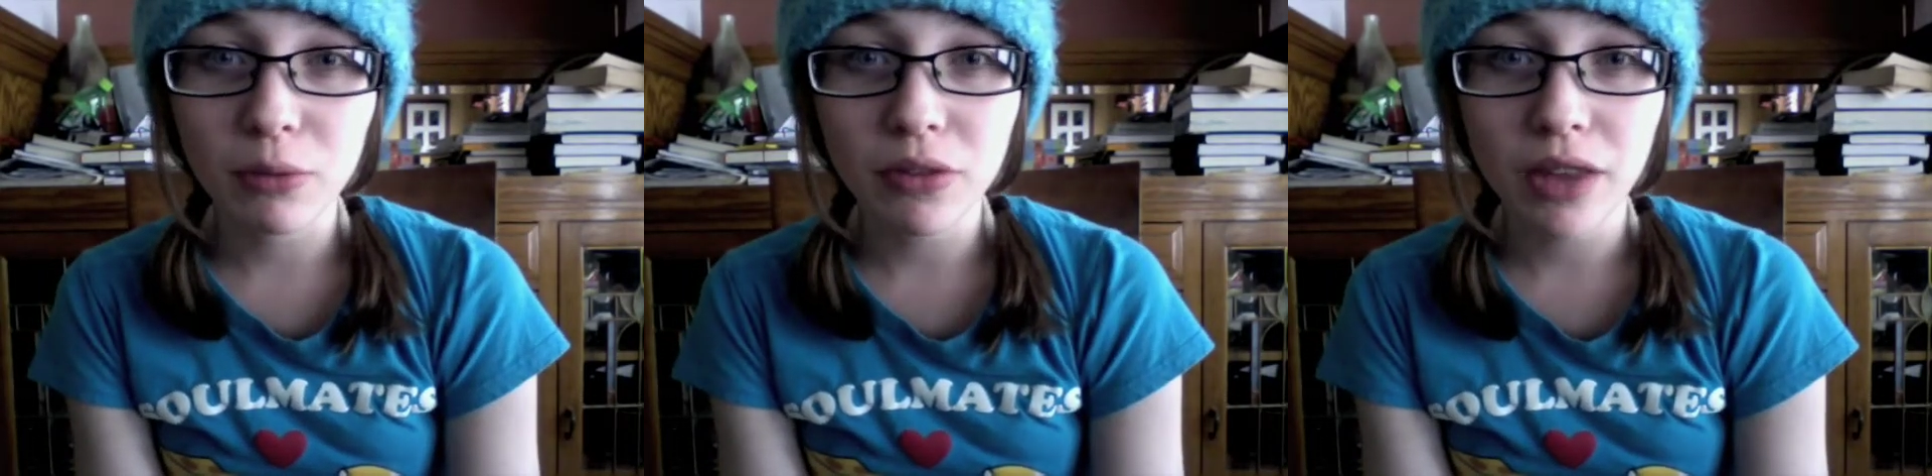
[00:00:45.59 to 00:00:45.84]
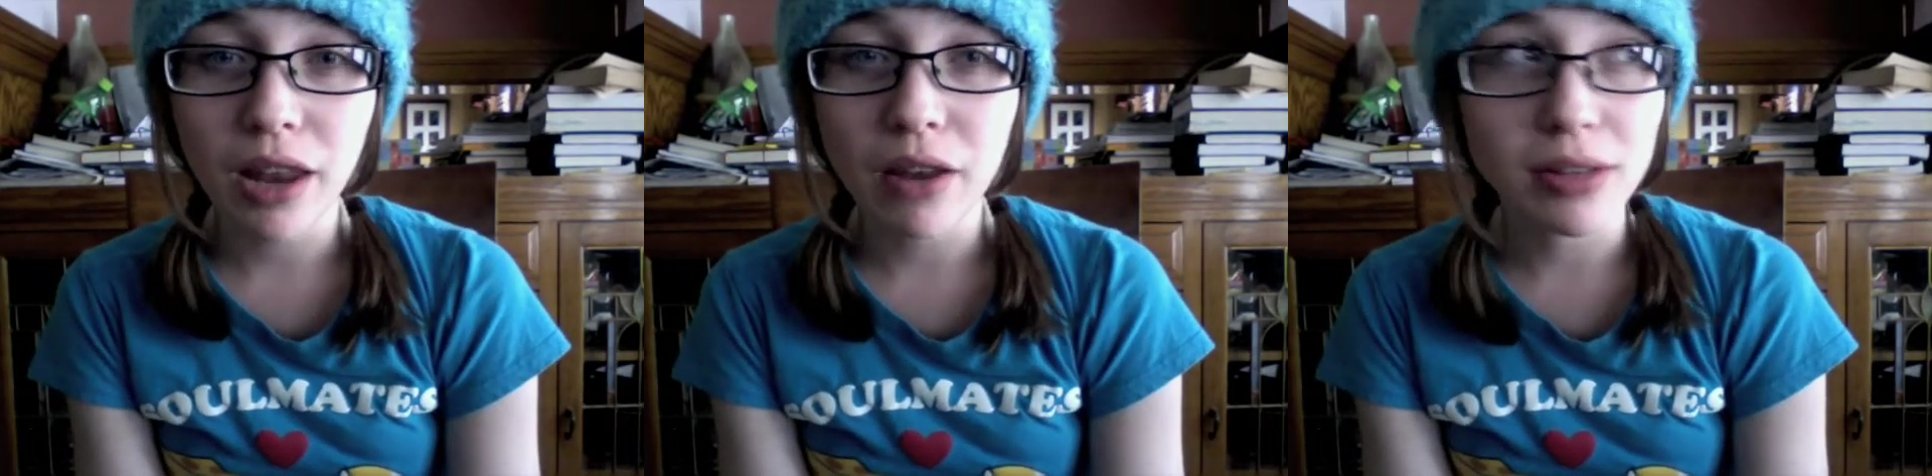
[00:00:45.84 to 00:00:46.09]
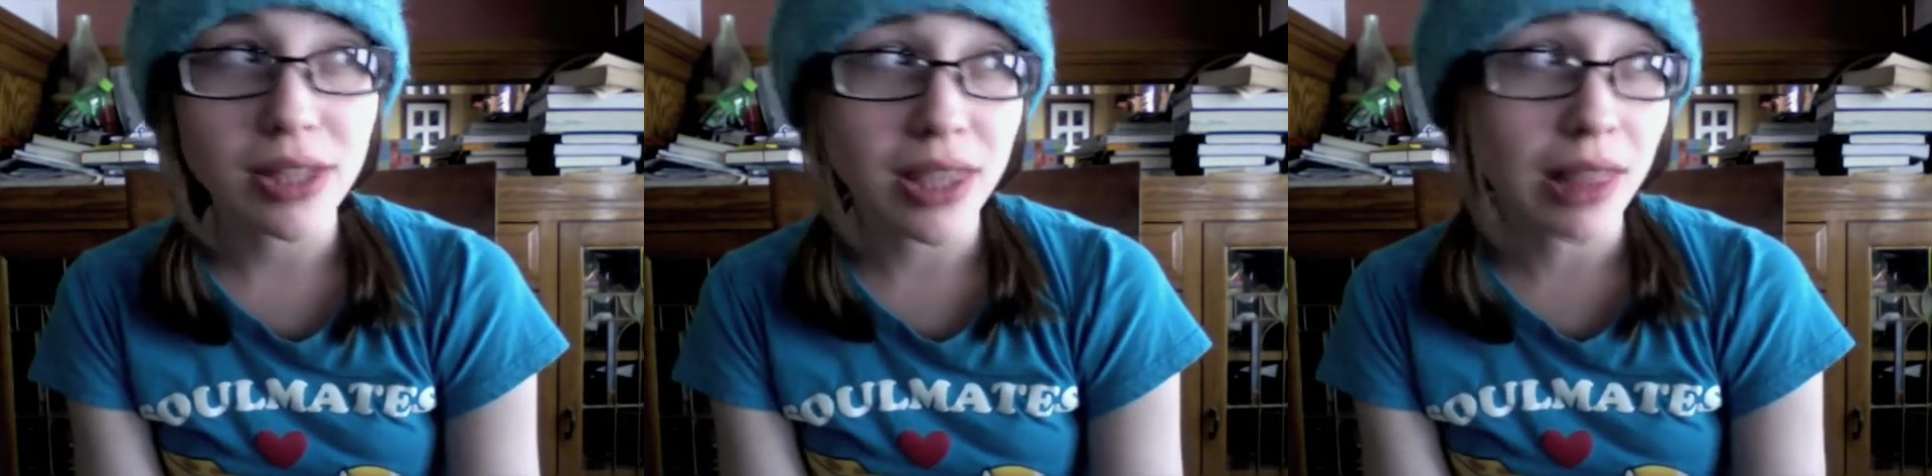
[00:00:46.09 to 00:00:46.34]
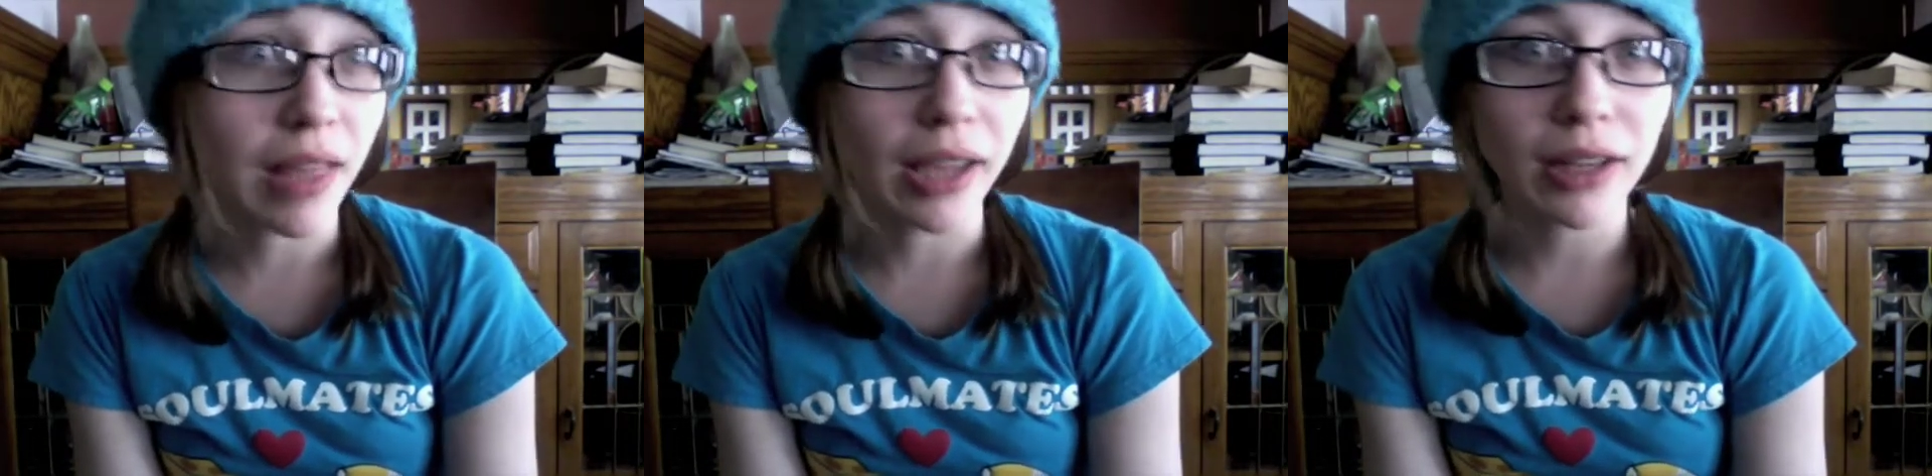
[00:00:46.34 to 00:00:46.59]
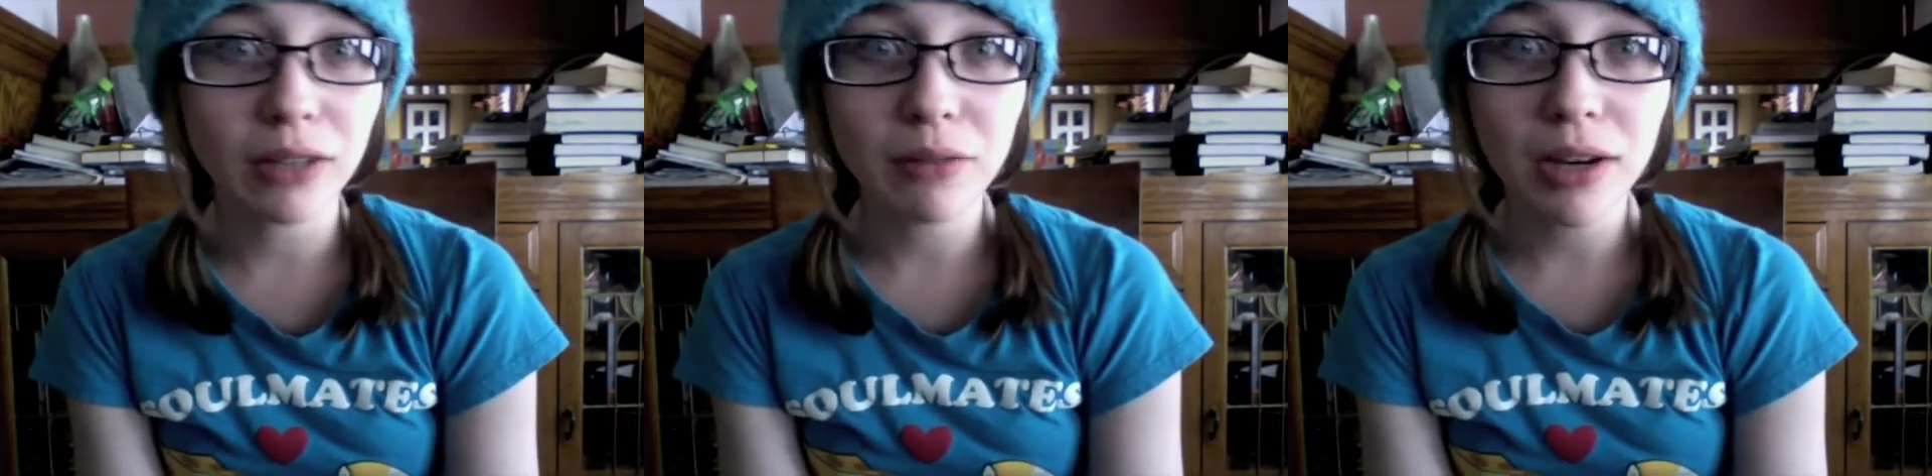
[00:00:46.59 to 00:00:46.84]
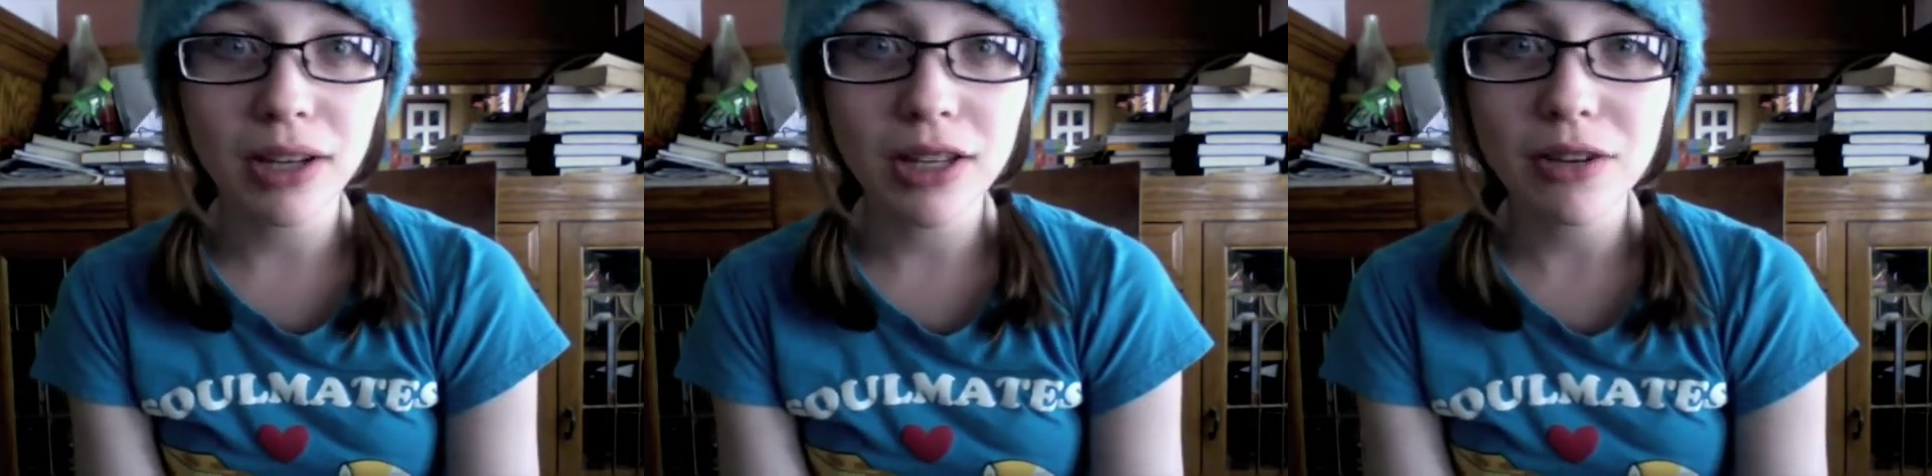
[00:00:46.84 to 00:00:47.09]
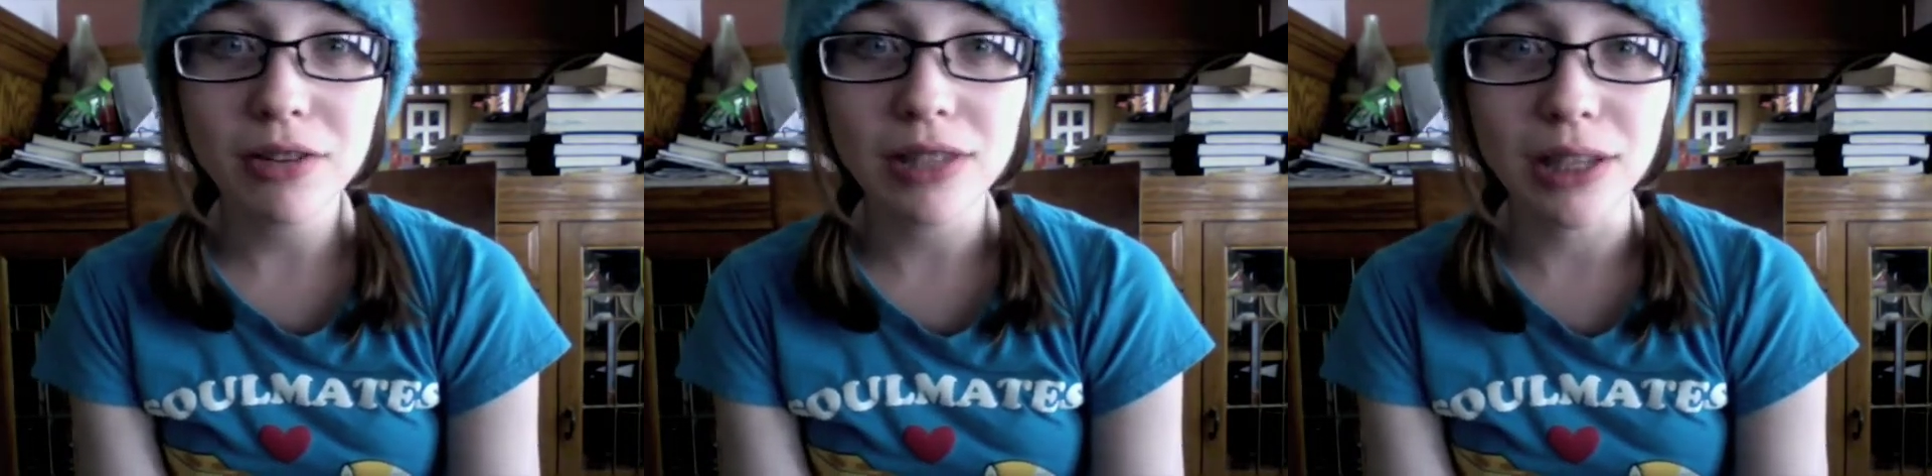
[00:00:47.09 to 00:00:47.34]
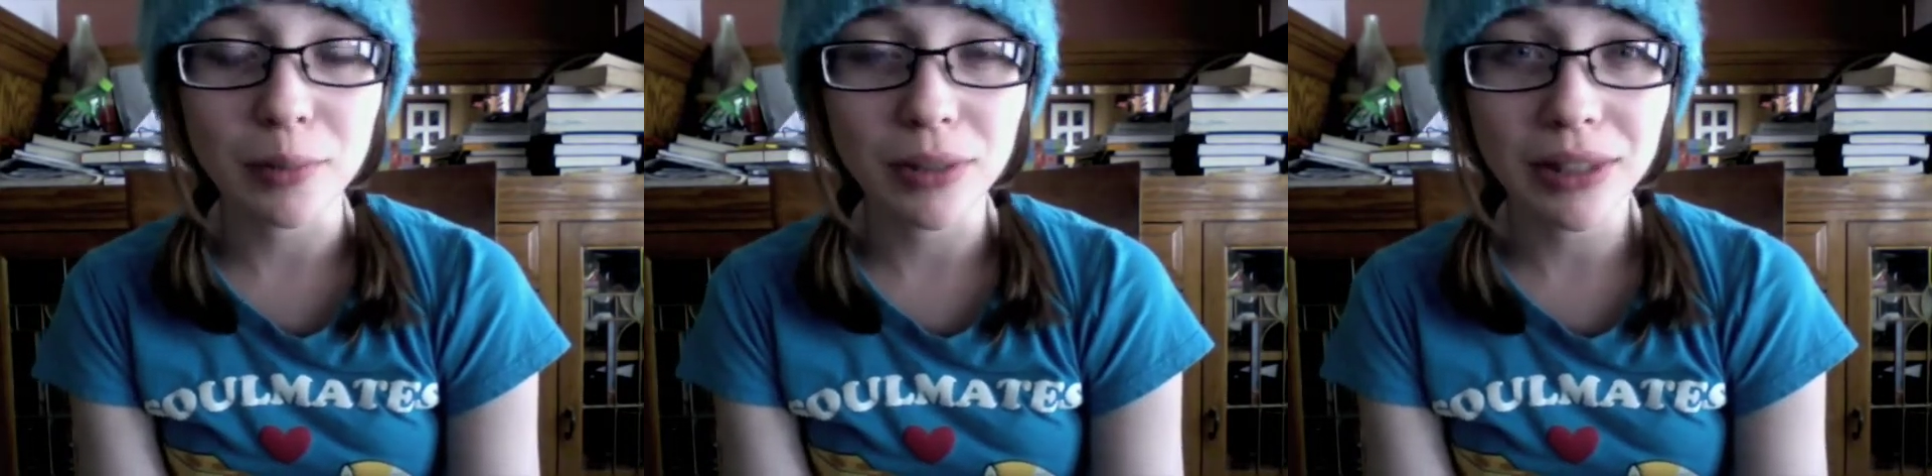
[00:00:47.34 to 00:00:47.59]
booth and I noticed the lighting right here is
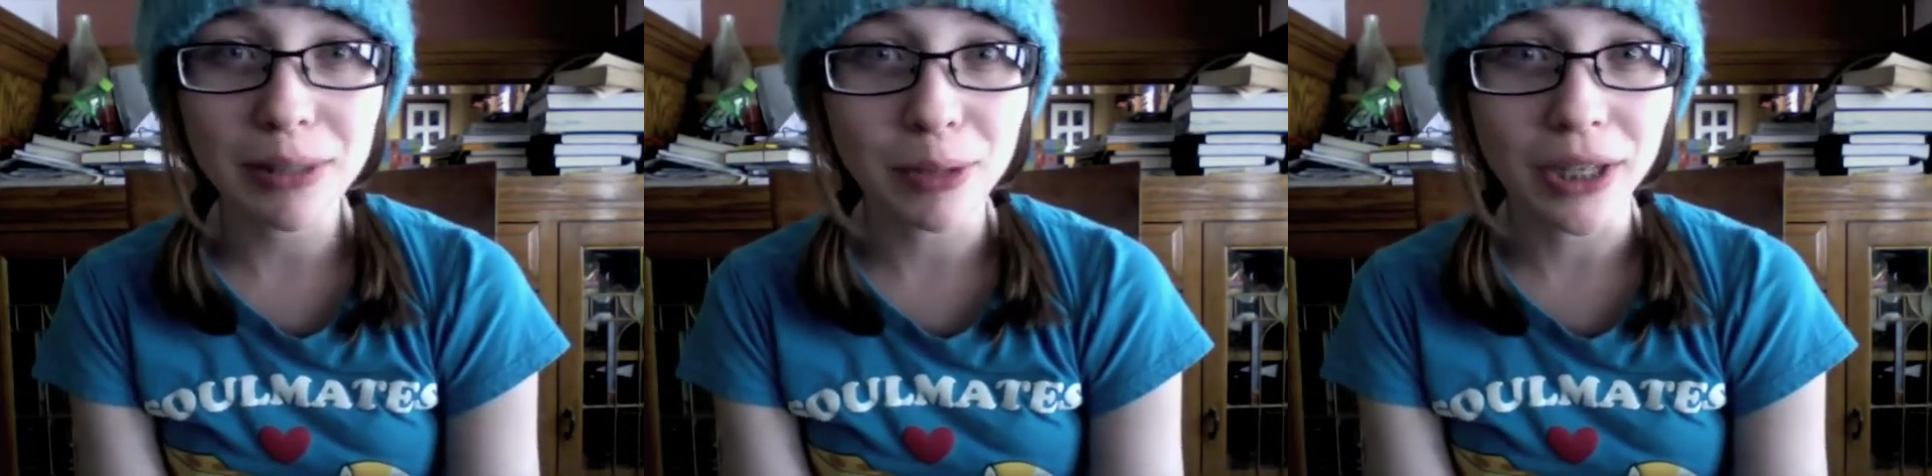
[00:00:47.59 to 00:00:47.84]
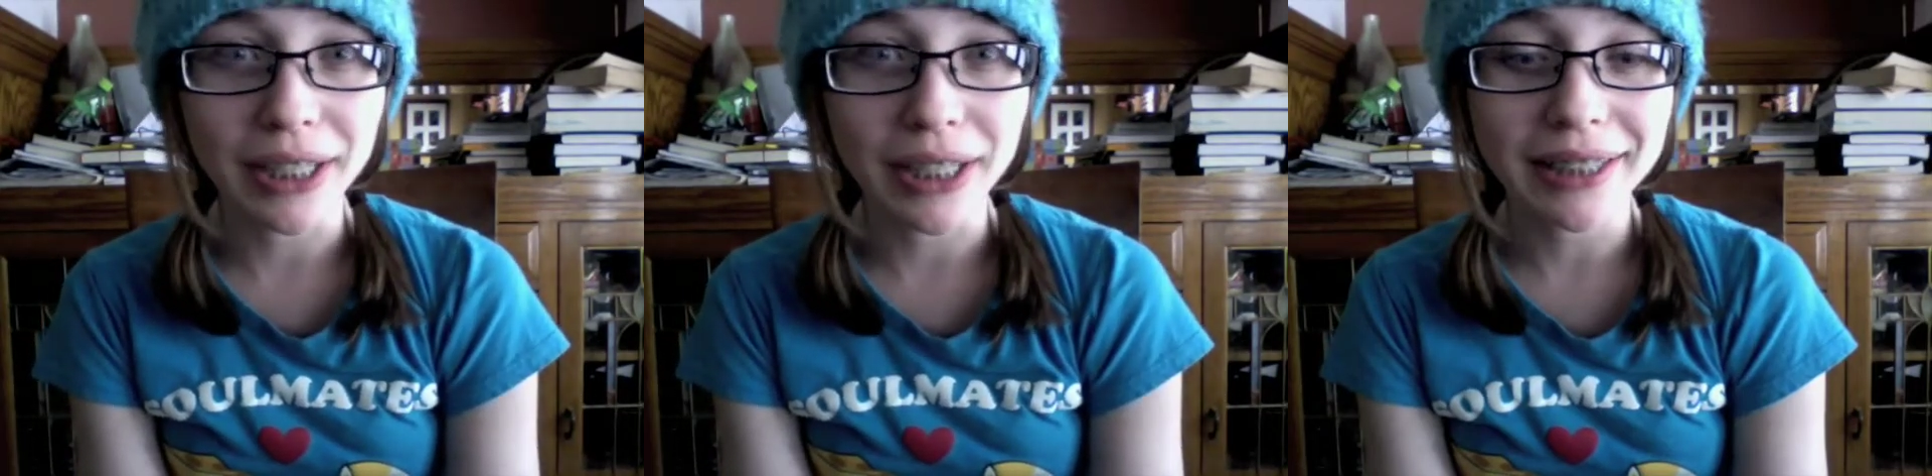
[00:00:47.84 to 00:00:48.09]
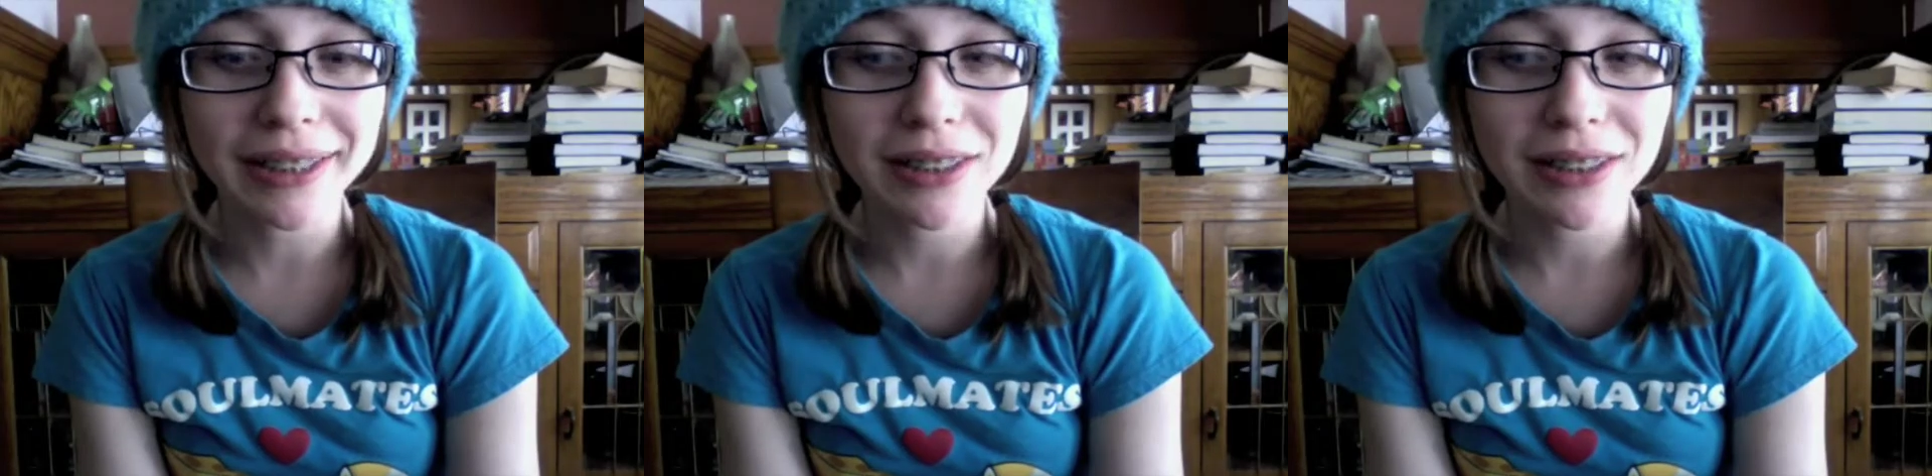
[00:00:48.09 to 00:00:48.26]
like really pretty.